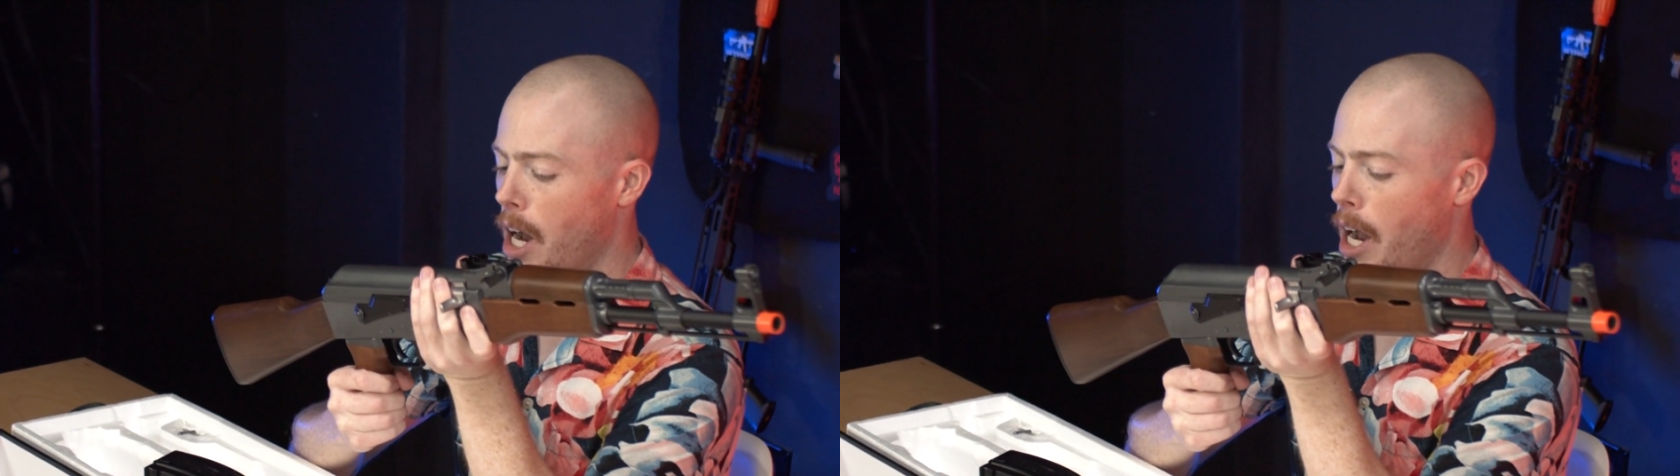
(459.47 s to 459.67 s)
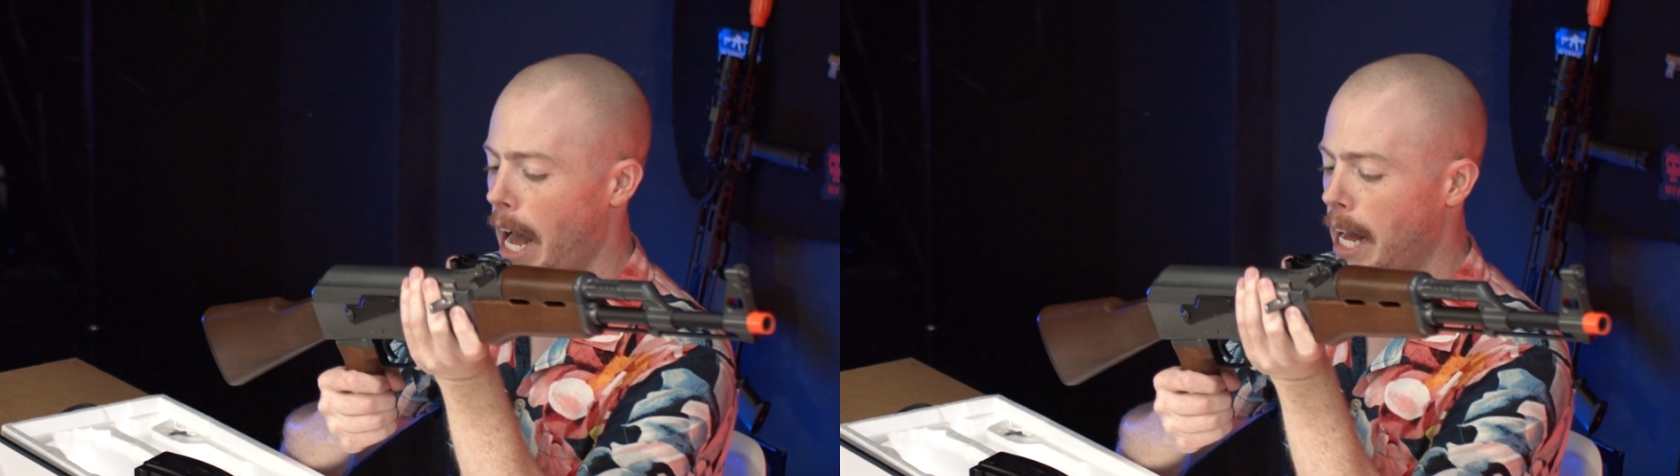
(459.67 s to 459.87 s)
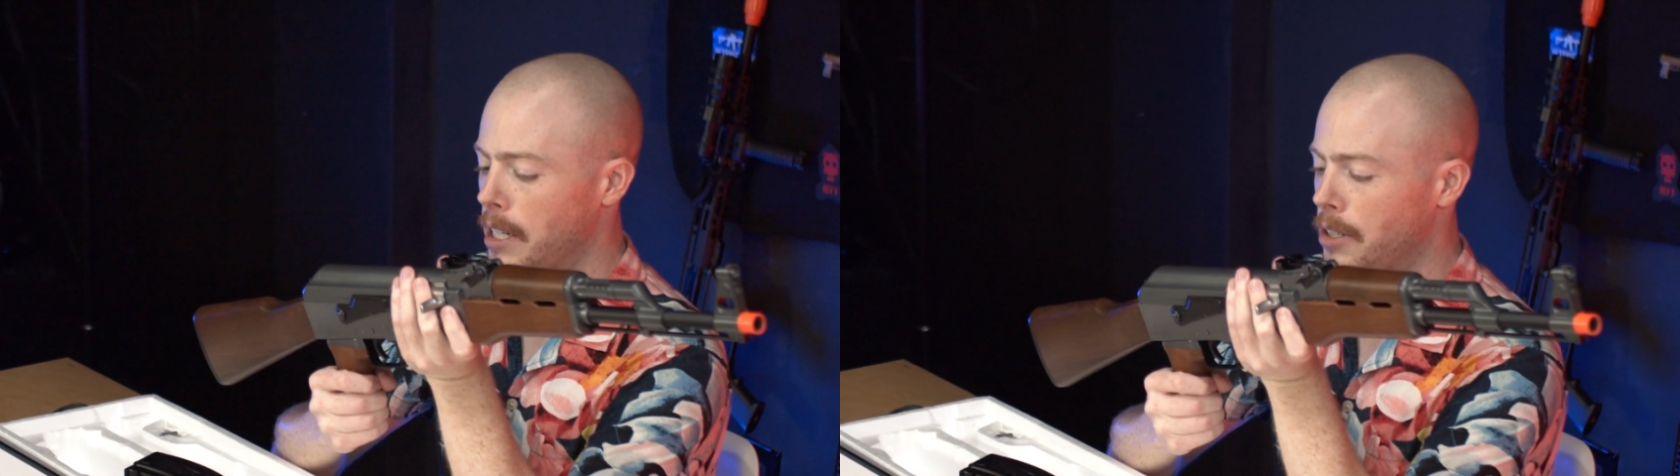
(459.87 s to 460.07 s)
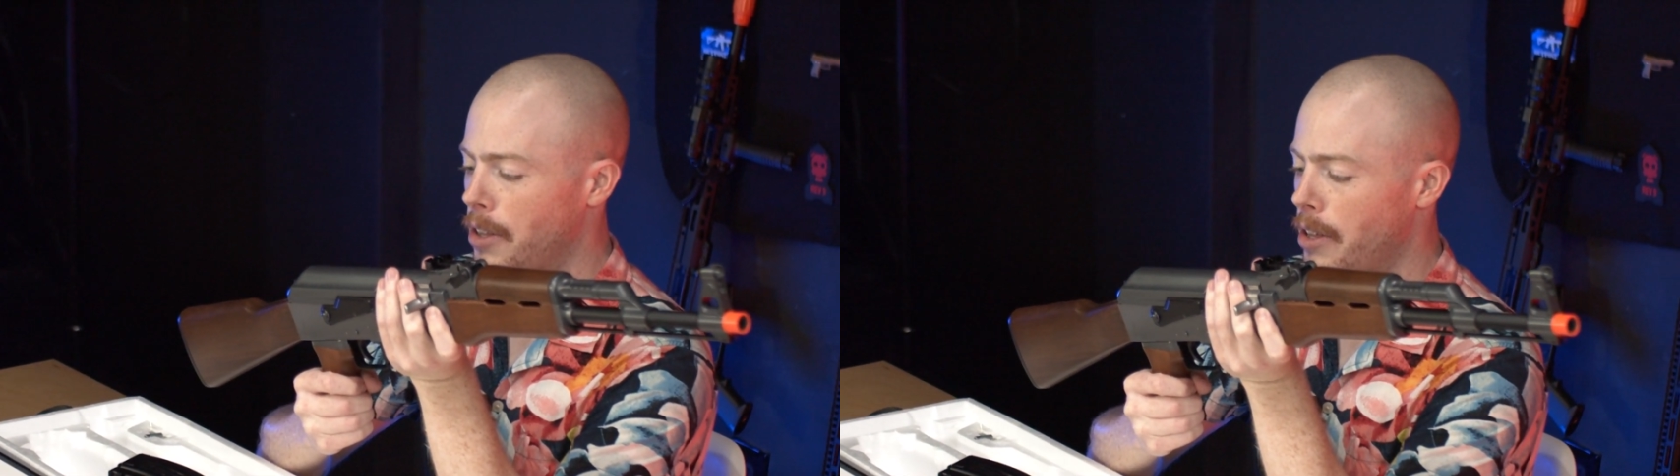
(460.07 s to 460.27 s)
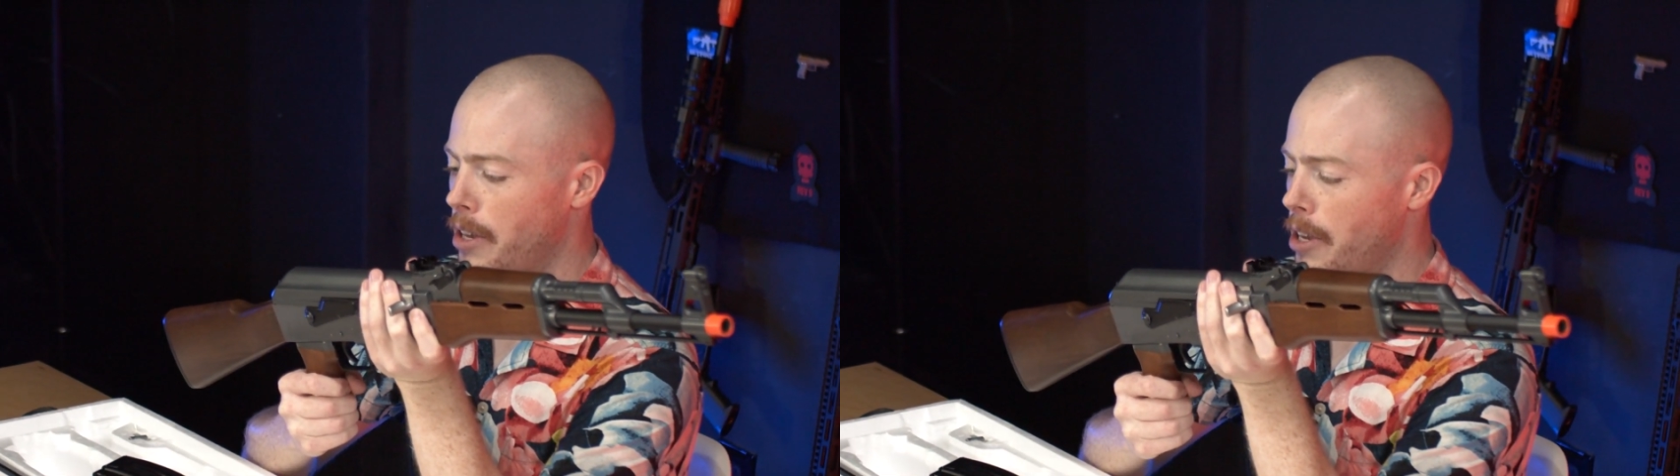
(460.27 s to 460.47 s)

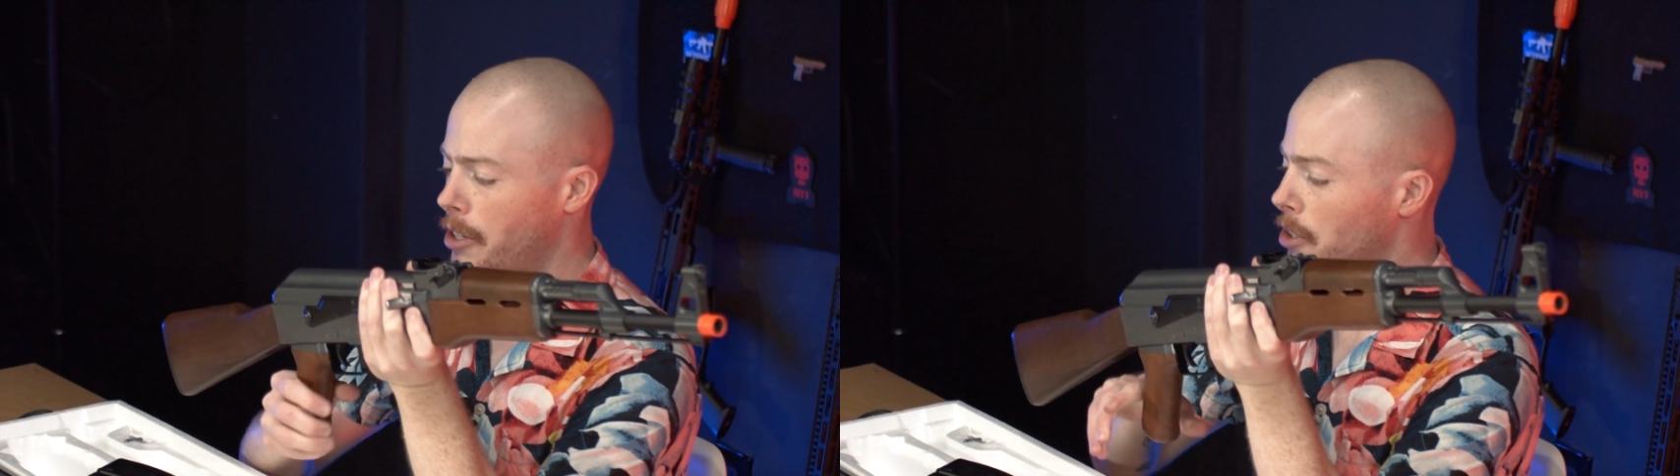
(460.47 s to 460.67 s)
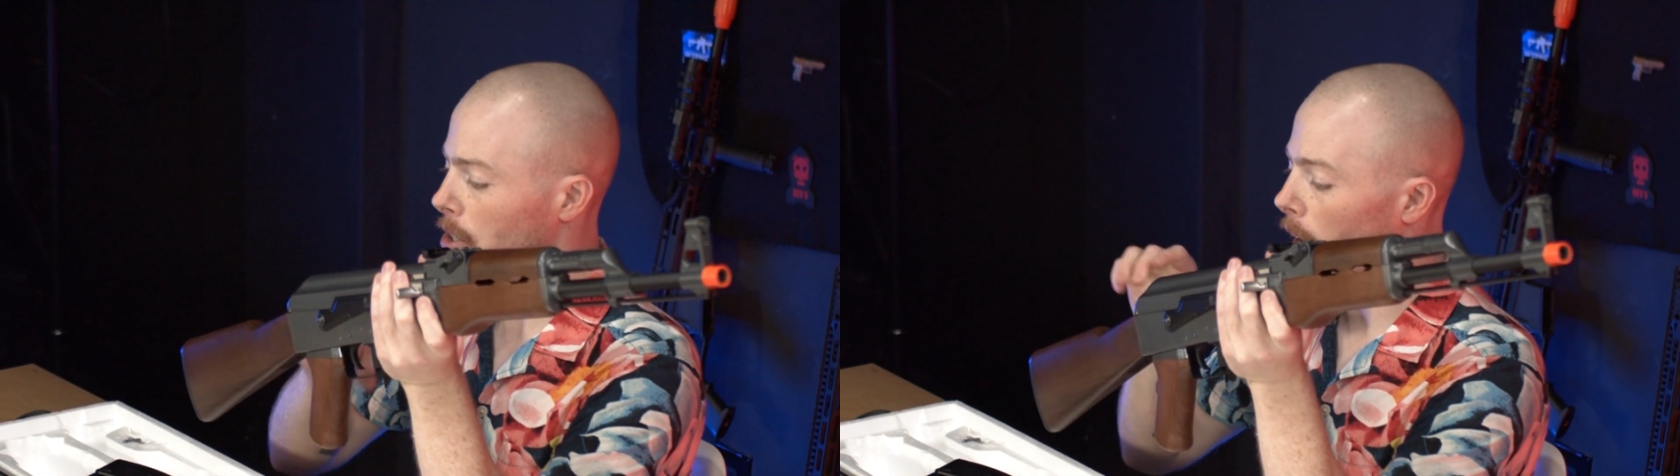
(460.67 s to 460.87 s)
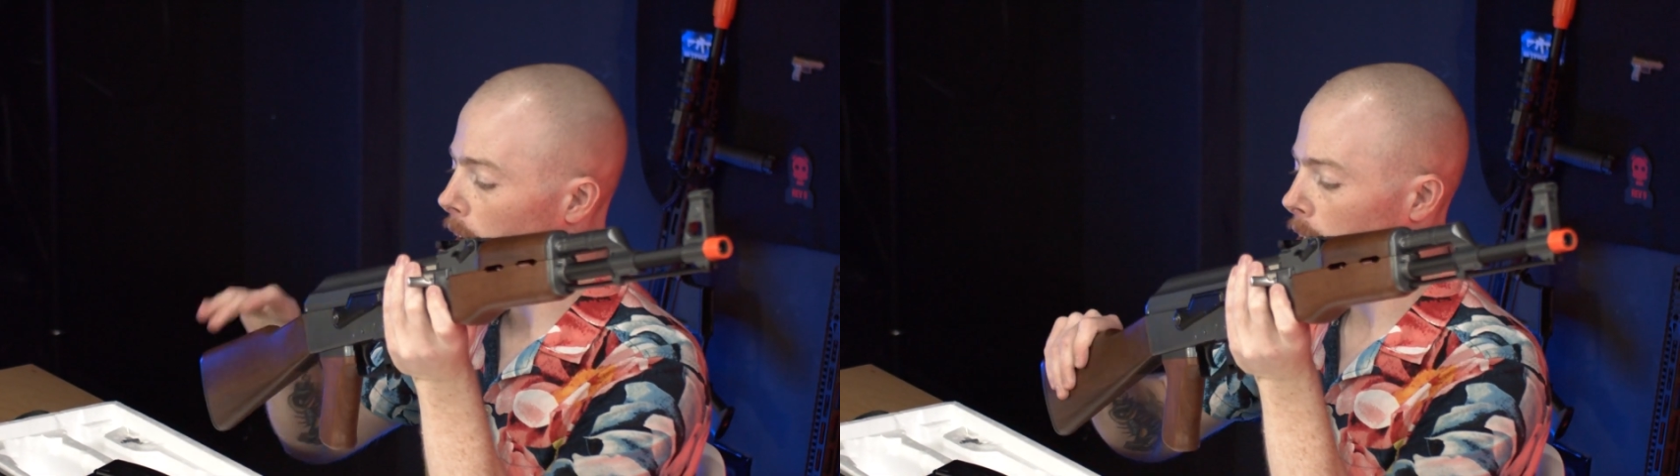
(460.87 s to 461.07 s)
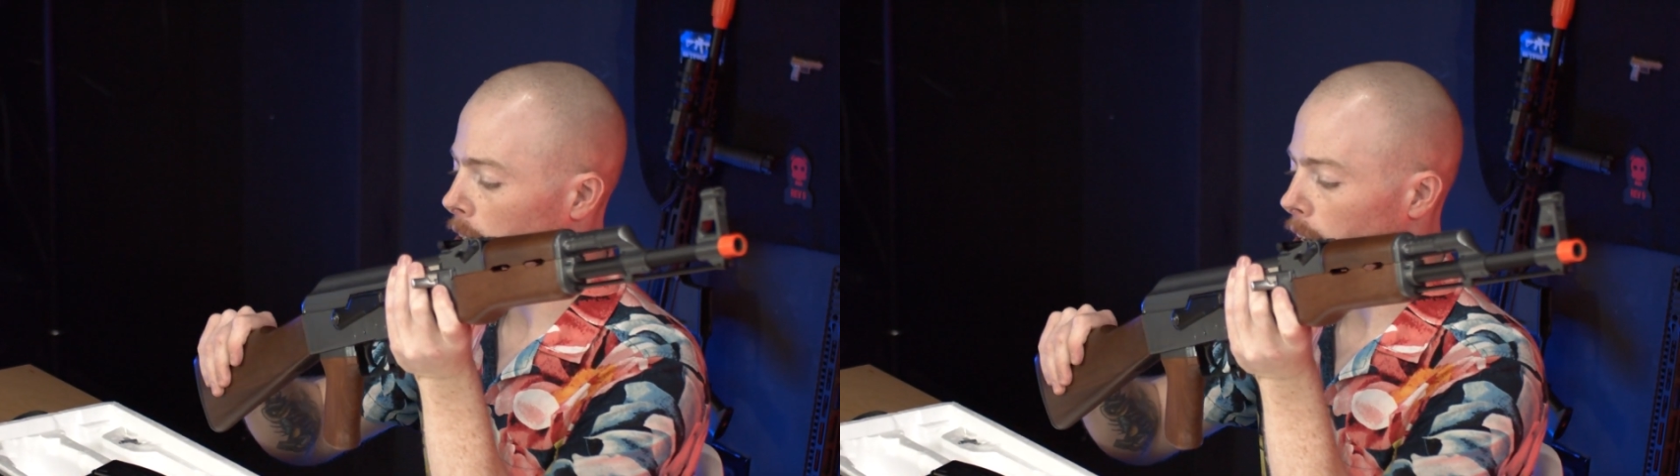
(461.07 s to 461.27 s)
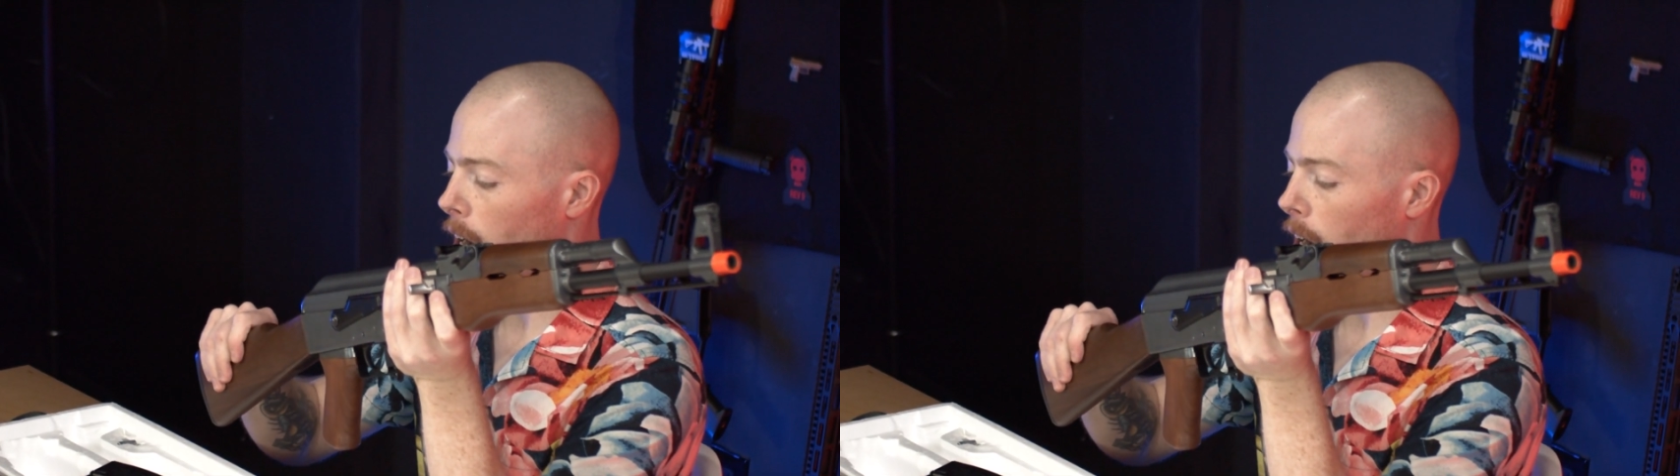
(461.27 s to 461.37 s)
as the stock.